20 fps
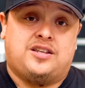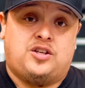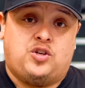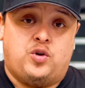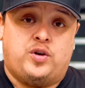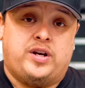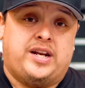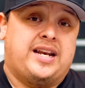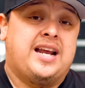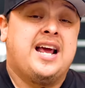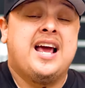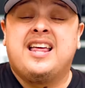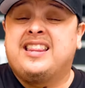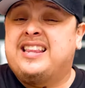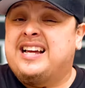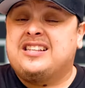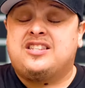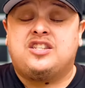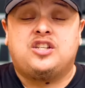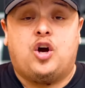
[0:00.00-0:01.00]
unit.
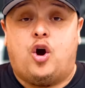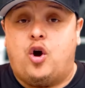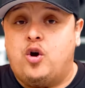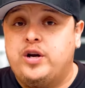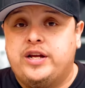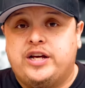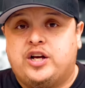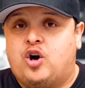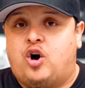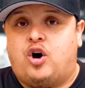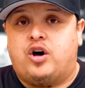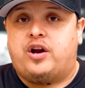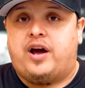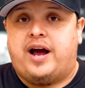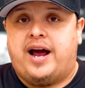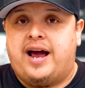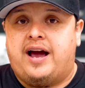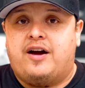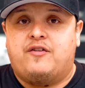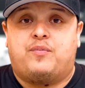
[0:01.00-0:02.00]
That's the only con I
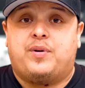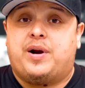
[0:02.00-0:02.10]
have.